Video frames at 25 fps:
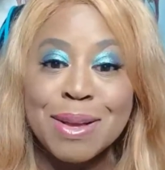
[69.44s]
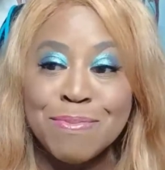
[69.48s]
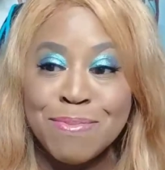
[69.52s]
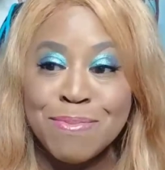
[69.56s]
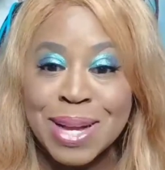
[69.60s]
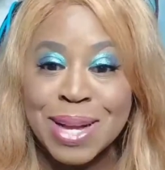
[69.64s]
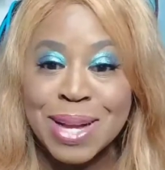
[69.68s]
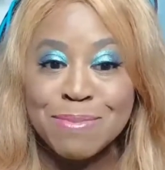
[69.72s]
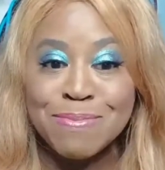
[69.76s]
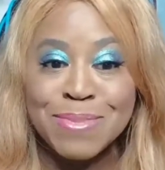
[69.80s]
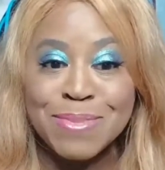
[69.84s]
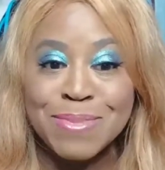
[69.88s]

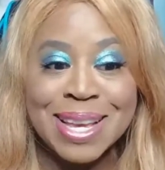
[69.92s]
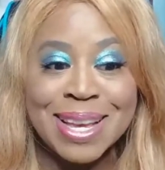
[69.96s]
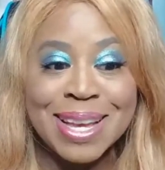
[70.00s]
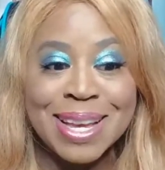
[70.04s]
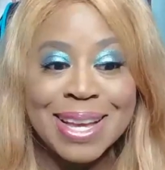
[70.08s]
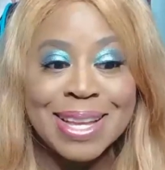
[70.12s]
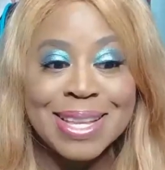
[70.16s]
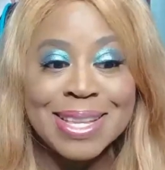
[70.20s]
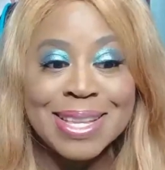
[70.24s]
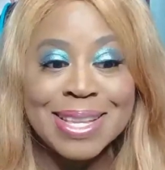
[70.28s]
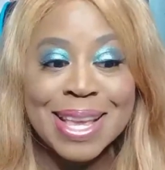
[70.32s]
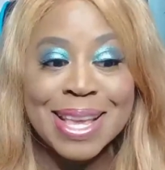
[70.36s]
but
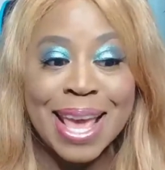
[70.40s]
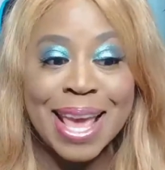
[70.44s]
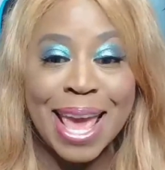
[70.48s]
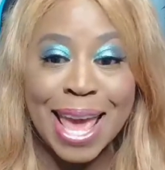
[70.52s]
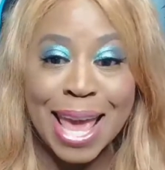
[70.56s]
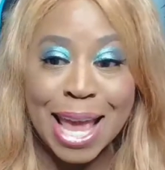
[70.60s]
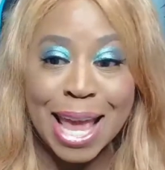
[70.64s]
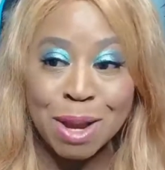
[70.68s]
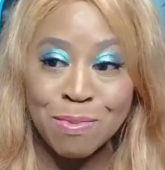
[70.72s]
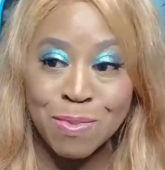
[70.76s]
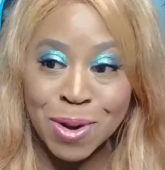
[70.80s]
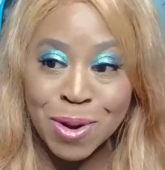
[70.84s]
because
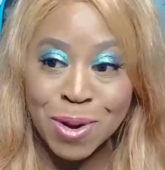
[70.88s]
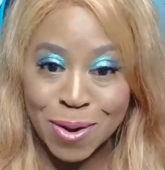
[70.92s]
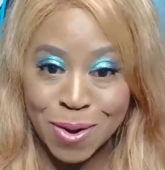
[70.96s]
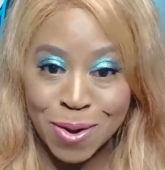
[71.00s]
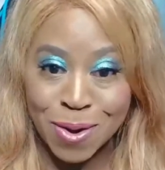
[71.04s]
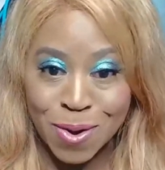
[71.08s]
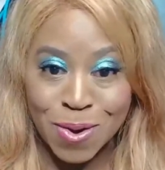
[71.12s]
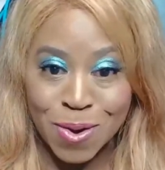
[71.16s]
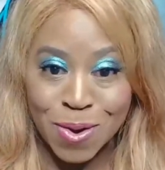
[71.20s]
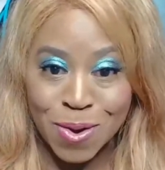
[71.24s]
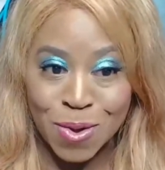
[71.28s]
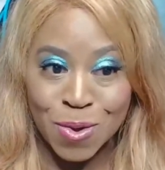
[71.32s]
Camera
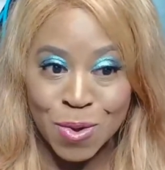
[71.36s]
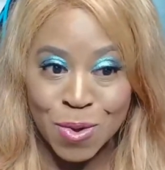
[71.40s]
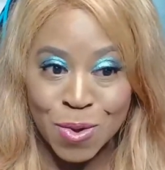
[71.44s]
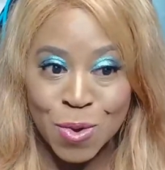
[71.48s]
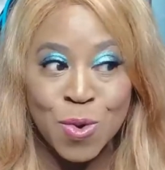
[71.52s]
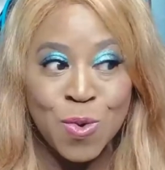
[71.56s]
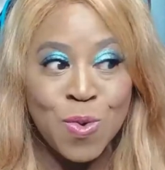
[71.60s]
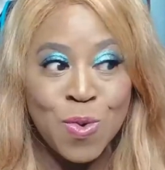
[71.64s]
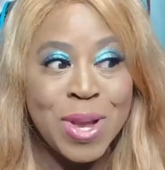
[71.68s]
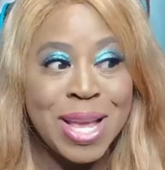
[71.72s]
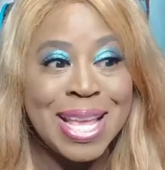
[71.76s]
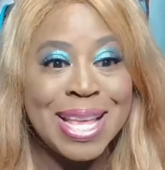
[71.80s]
Girl,
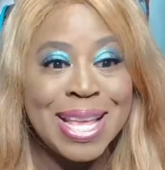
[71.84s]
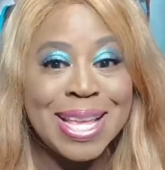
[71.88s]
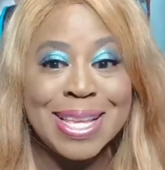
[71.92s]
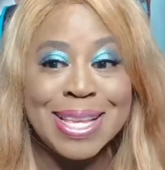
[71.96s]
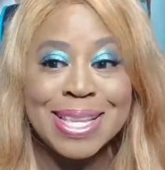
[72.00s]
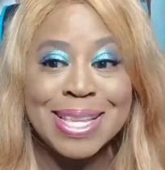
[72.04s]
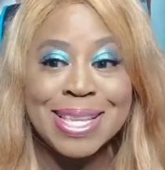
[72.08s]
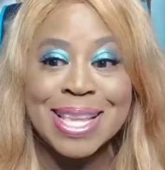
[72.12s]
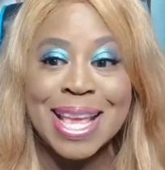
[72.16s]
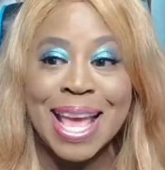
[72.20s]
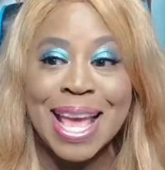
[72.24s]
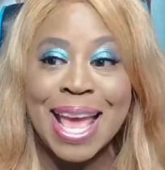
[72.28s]
who
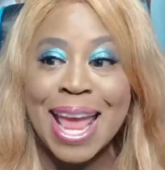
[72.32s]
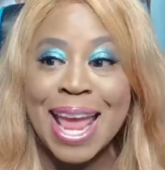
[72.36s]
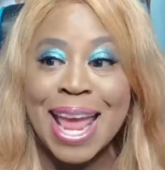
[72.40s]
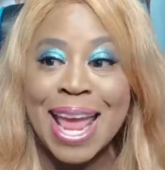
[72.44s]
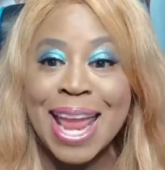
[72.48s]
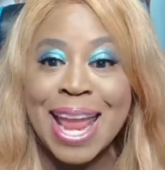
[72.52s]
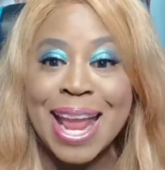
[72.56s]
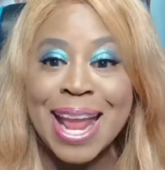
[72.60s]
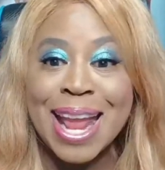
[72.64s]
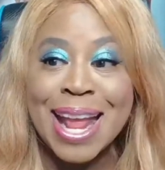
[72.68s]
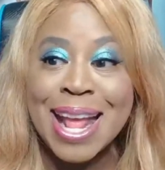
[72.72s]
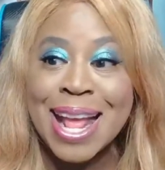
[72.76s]
is
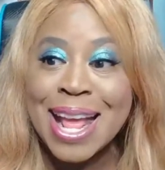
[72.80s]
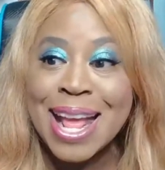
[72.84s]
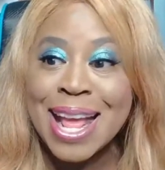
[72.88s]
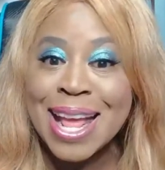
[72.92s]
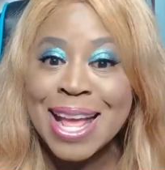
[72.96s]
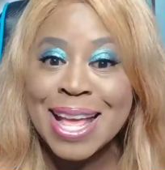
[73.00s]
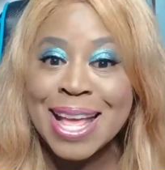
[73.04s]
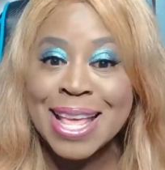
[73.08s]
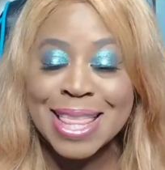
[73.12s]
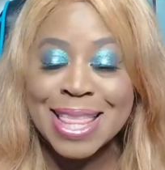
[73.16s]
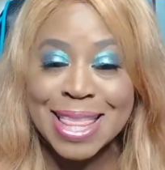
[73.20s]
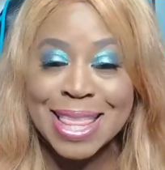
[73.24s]
a
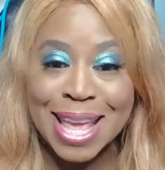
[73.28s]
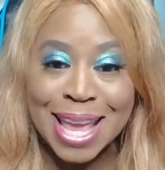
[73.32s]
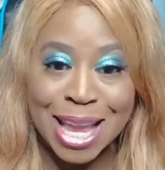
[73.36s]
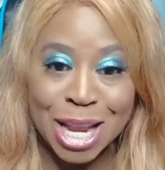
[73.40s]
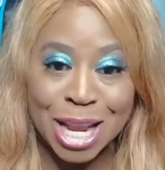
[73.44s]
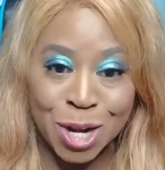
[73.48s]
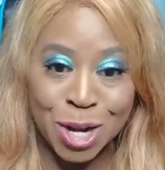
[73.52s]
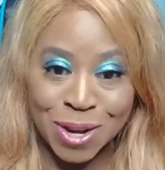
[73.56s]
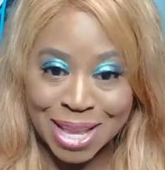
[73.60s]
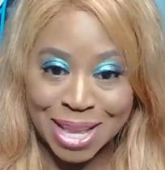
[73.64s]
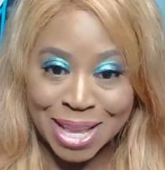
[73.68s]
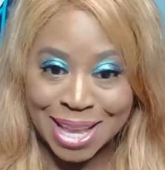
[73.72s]

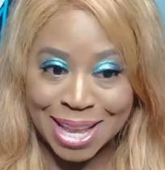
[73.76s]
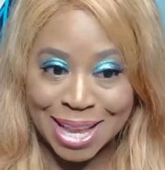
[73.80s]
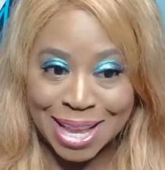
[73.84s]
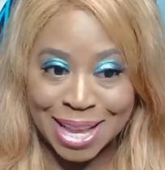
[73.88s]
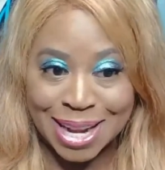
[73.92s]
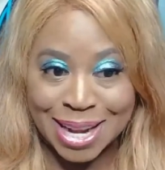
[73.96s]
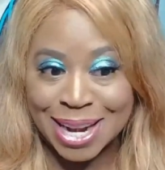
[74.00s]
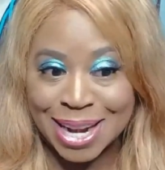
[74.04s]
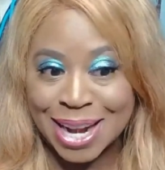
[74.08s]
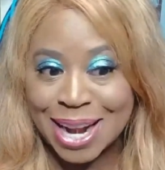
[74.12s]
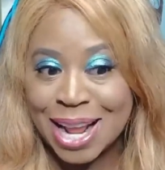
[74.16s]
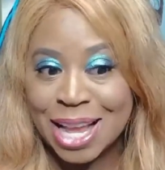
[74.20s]
theater
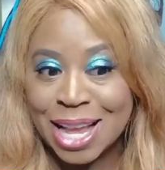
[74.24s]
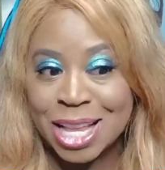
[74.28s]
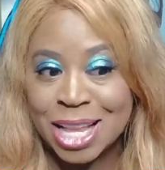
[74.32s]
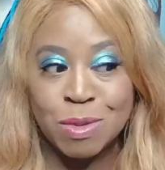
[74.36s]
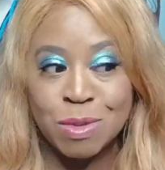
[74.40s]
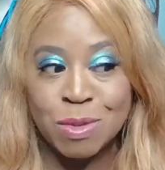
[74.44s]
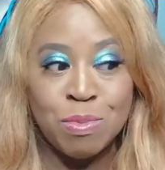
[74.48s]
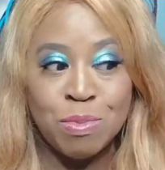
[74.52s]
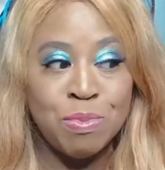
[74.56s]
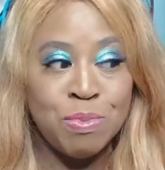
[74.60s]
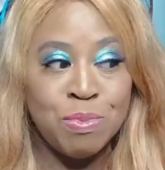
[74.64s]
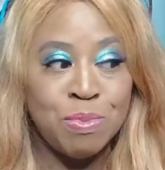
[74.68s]
kid and
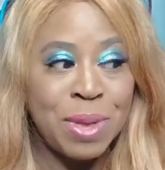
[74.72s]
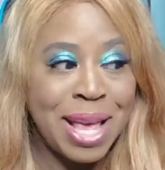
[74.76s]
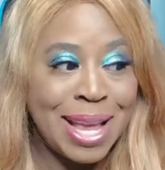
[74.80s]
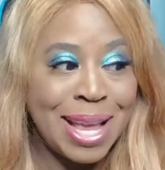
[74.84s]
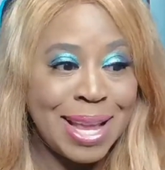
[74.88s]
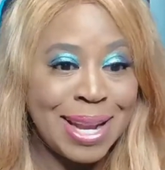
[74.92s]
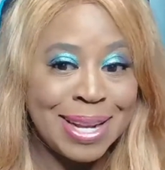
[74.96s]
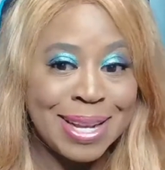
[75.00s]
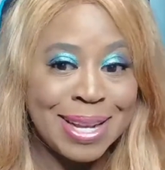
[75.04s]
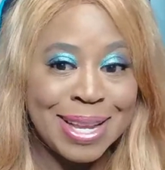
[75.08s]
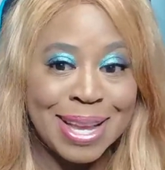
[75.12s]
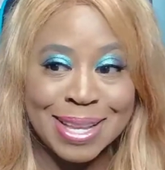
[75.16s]
has
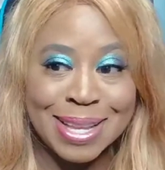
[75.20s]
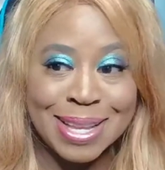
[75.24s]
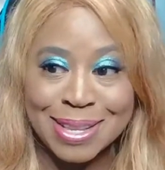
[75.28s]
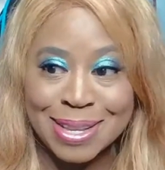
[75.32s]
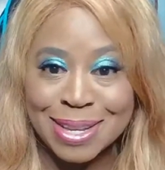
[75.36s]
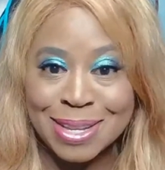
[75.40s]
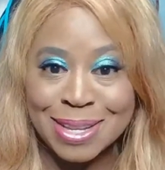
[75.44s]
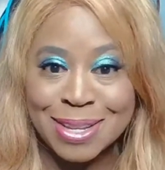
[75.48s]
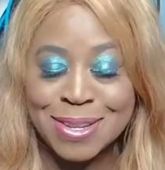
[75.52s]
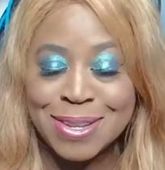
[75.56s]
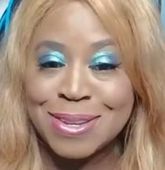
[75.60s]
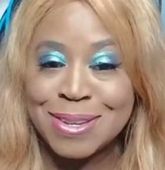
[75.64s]
been as
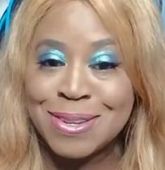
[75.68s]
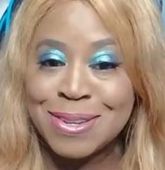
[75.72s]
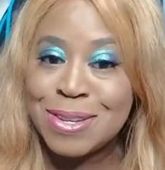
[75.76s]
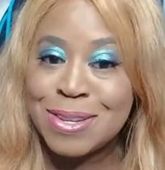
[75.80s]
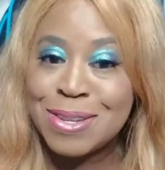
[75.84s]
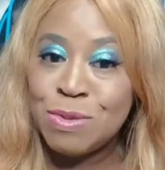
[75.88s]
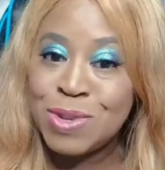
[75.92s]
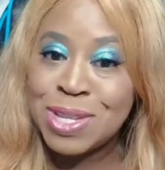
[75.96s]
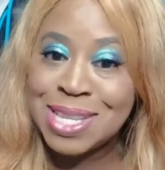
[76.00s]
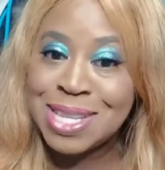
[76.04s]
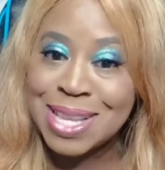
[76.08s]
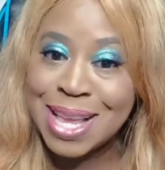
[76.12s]
such since
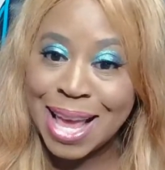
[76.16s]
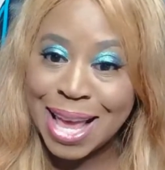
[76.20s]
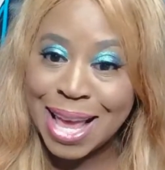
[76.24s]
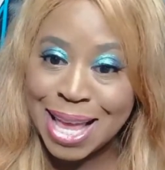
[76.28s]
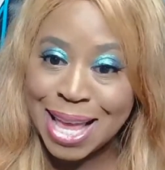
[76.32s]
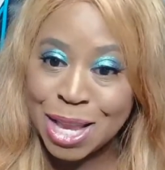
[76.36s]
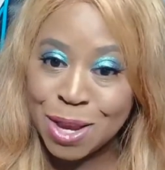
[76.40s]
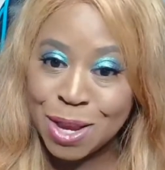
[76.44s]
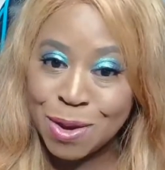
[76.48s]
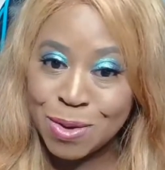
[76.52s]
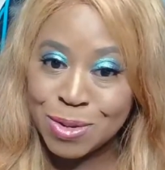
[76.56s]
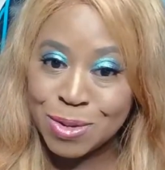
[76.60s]
she was
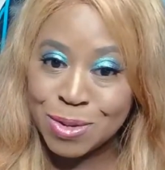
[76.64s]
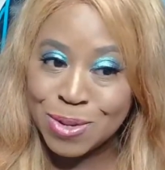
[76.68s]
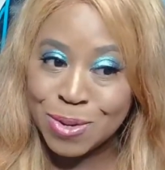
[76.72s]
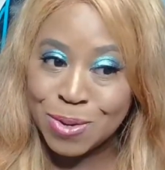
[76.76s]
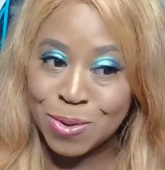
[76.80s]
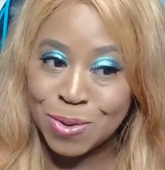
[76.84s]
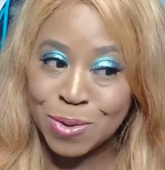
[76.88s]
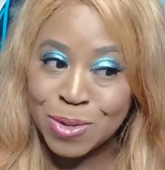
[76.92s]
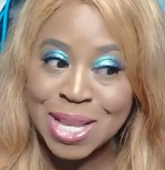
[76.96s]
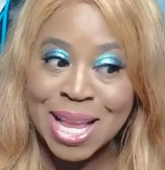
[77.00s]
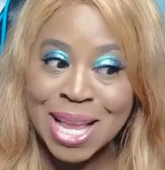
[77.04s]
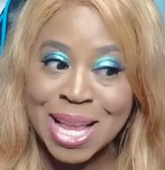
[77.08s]
8 years
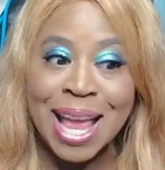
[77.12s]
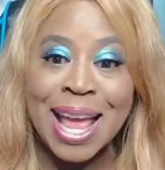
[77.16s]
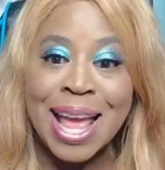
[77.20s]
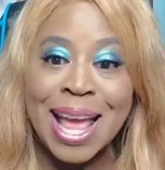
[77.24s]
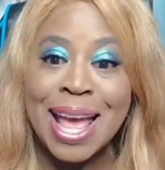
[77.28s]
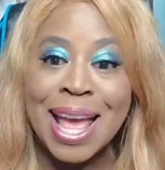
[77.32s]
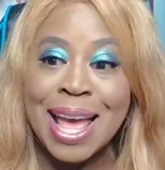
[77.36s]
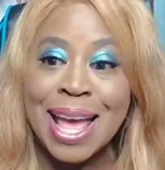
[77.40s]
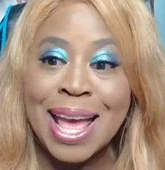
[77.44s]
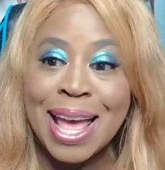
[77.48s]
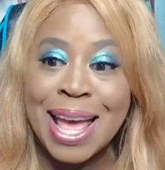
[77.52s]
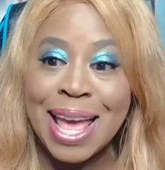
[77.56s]
old
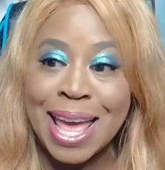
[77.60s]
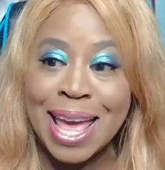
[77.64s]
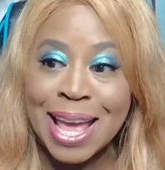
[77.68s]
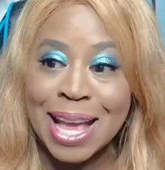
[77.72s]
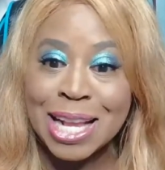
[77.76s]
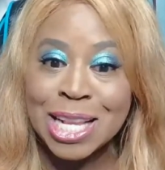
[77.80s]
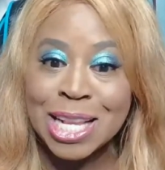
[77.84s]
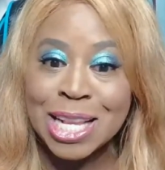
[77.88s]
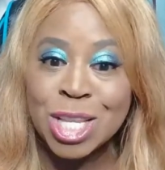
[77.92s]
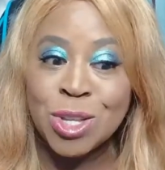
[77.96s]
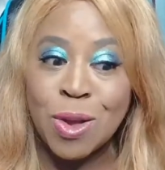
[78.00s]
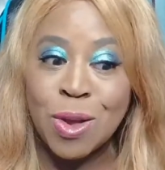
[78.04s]

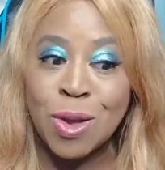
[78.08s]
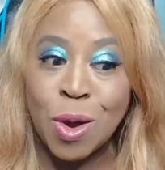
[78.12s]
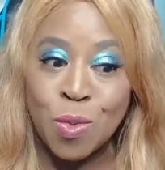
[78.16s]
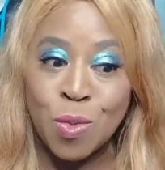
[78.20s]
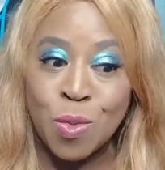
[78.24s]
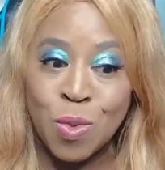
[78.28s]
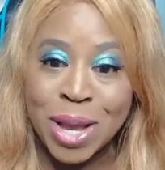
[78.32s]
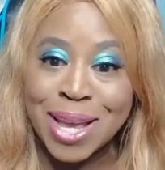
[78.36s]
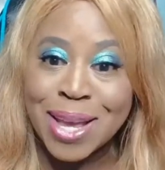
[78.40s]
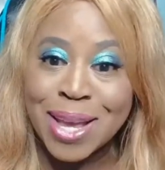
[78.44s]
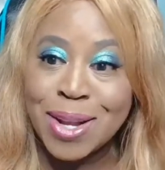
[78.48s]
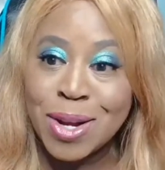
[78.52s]
and saw
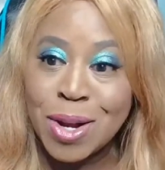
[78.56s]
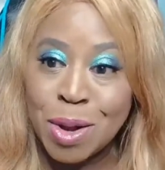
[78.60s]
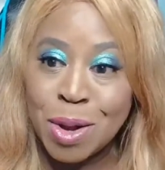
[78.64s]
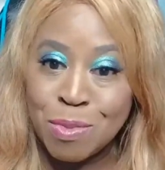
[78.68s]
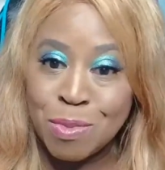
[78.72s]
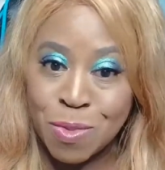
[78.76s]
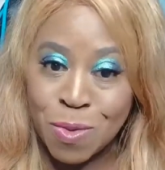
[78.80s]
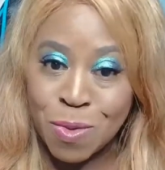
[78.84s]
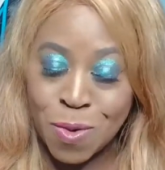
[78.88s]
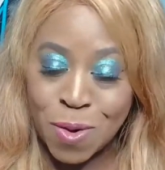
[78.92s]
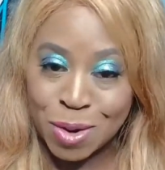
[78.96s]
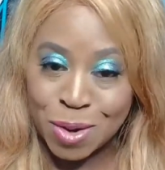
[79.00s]
Wicked
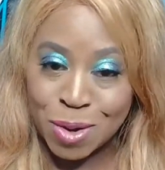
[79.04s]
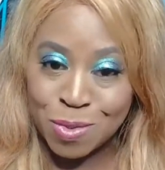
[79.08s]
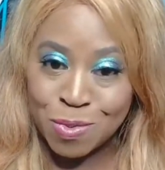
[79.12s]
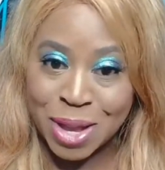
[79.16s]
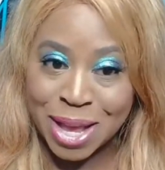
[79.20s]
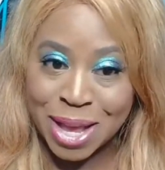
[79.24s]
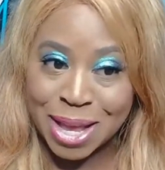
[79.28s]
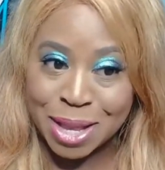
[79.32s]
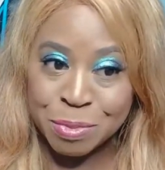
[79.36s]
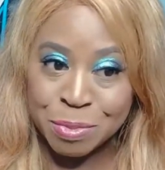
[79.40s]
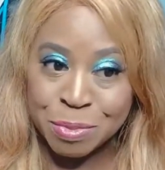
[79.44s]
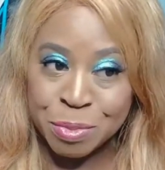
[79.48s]
on
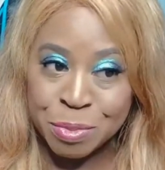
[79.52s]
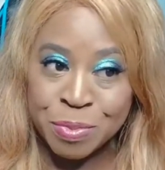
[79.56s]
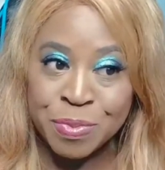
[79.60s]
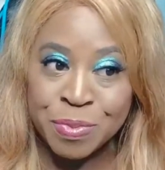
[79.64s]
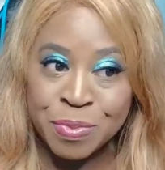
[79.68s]
Broadway,